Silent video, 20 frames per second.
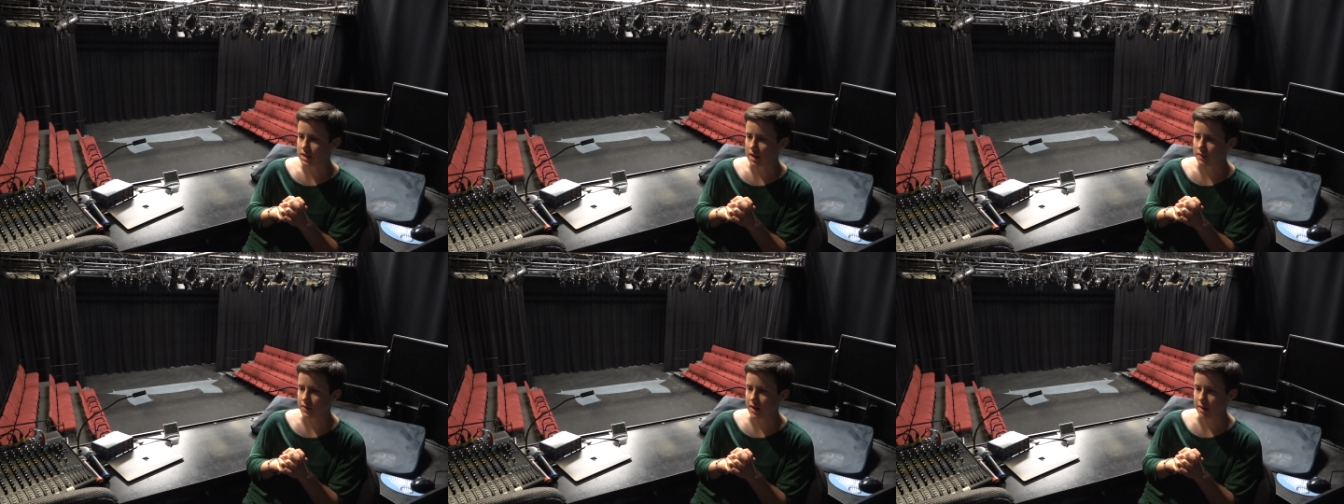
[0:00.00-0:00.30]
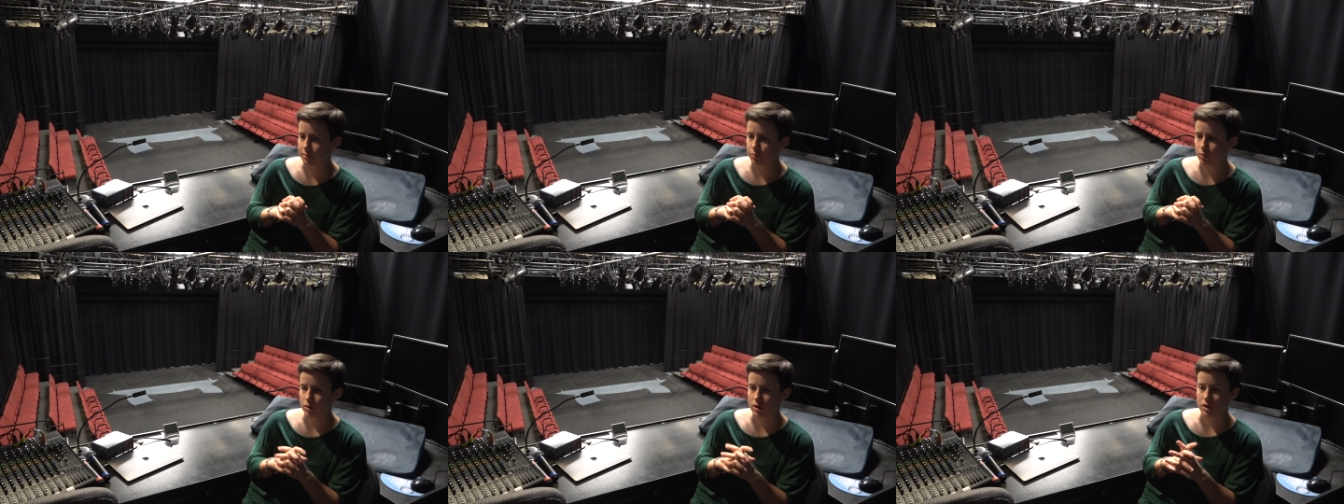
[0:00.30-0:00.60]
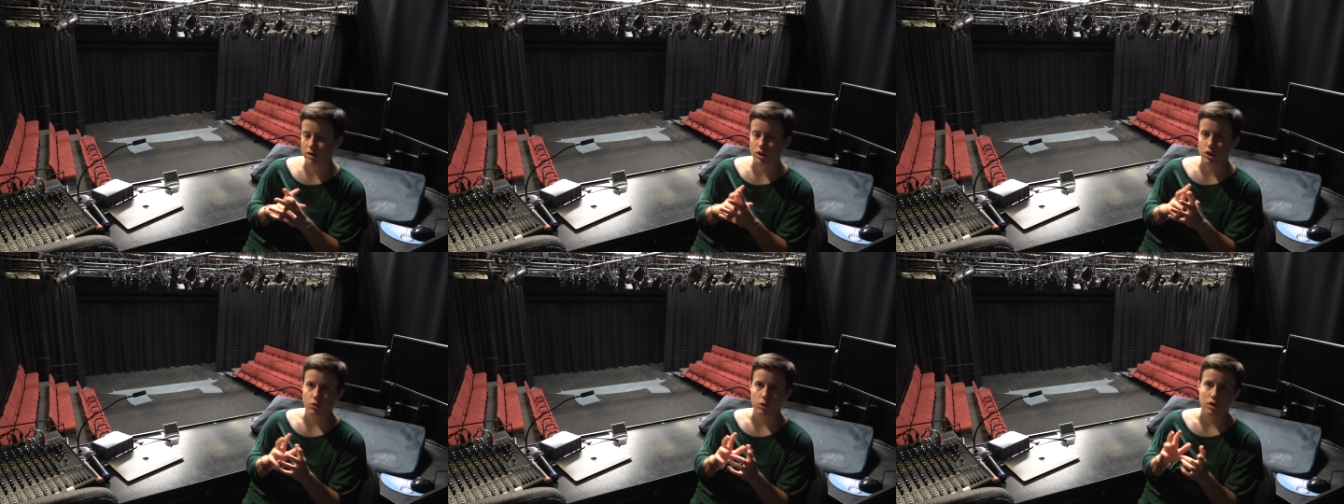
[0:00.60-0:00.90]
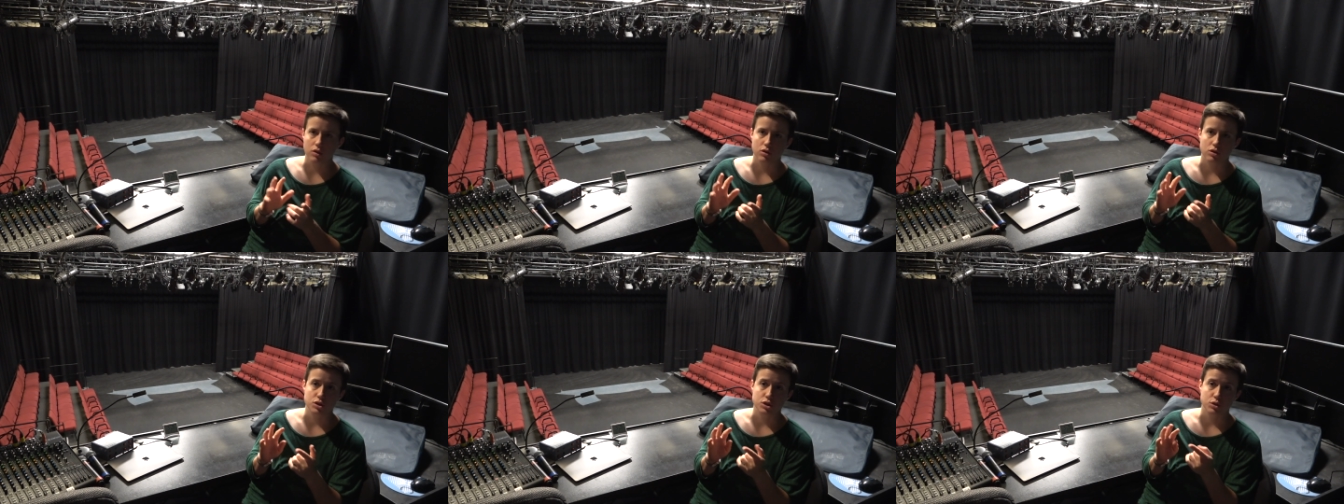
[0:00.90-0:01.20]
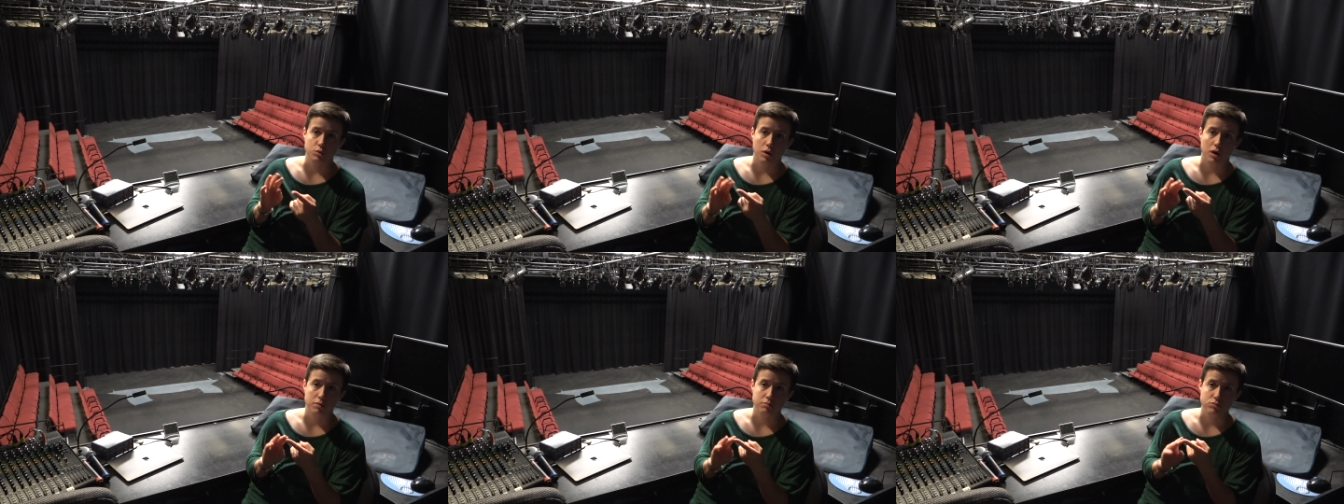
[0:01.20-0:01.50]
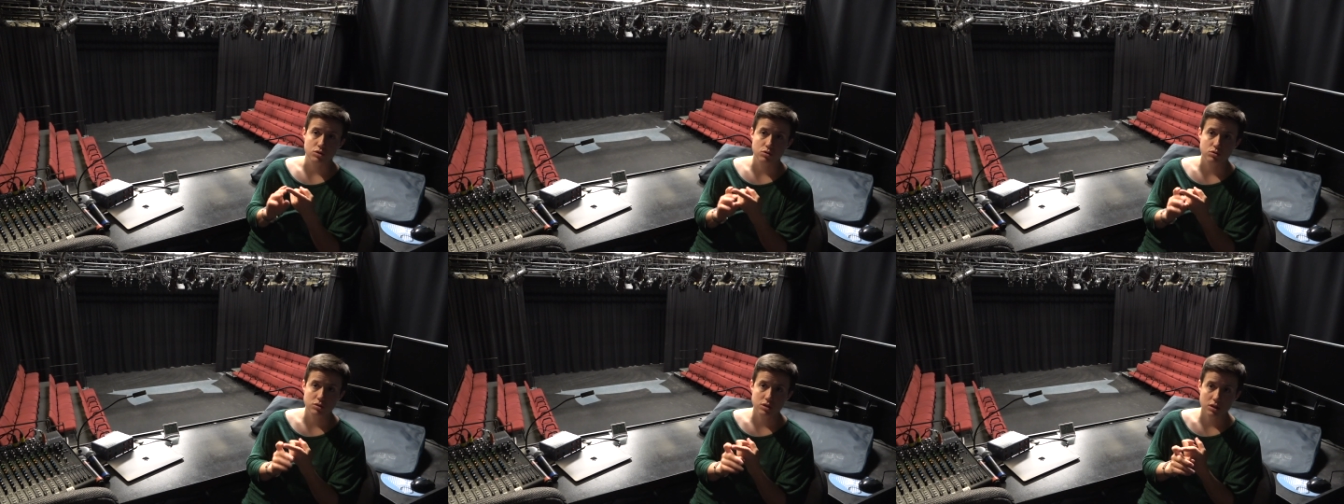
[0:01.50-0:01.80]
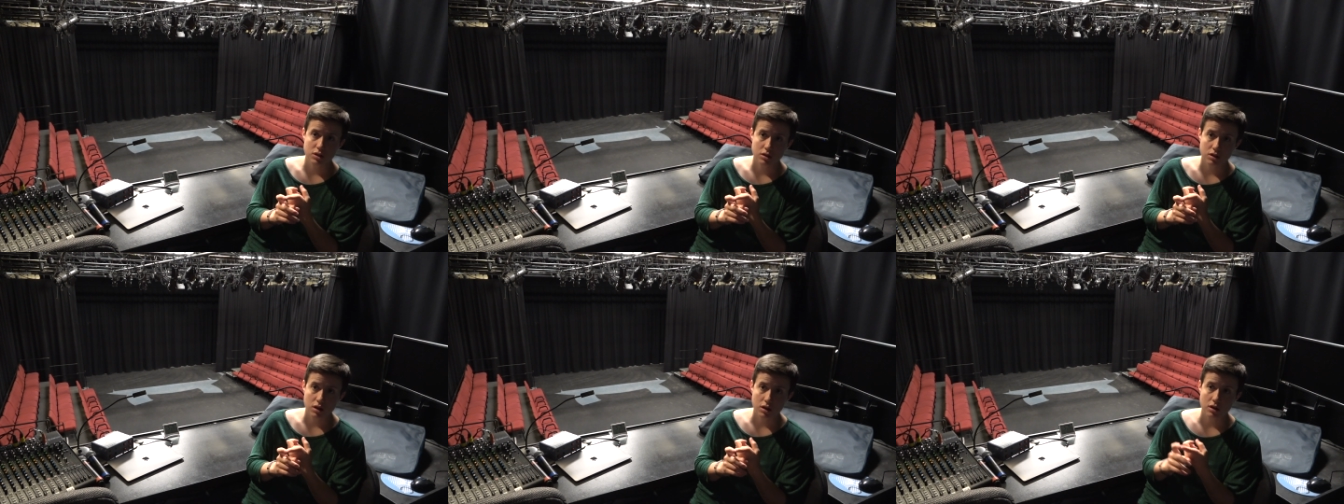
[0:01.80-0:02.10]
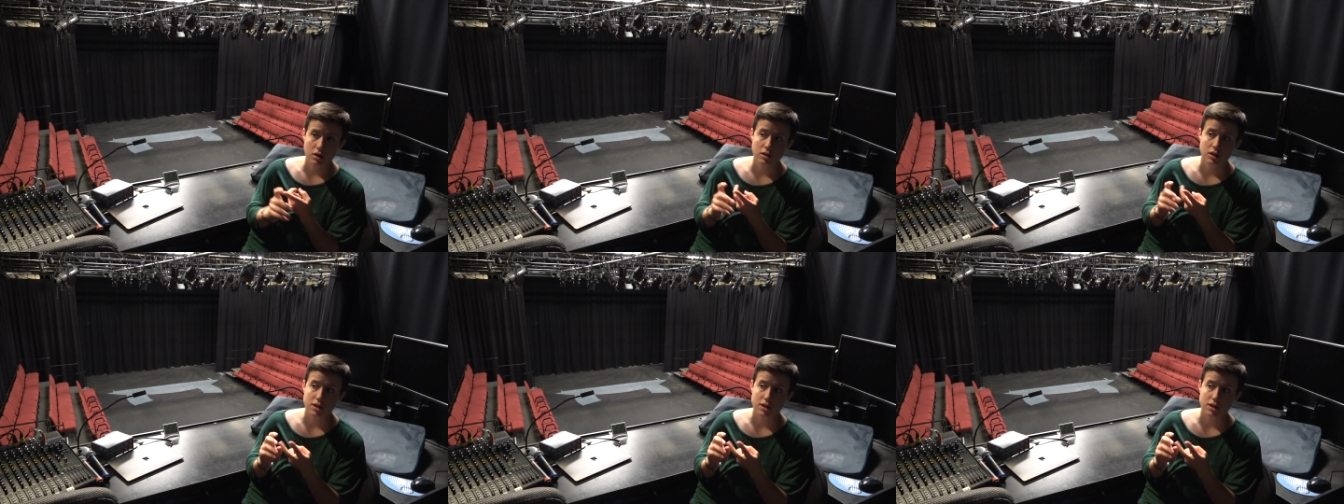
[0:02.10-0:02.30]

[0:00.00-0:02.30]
At that point you either do a music call,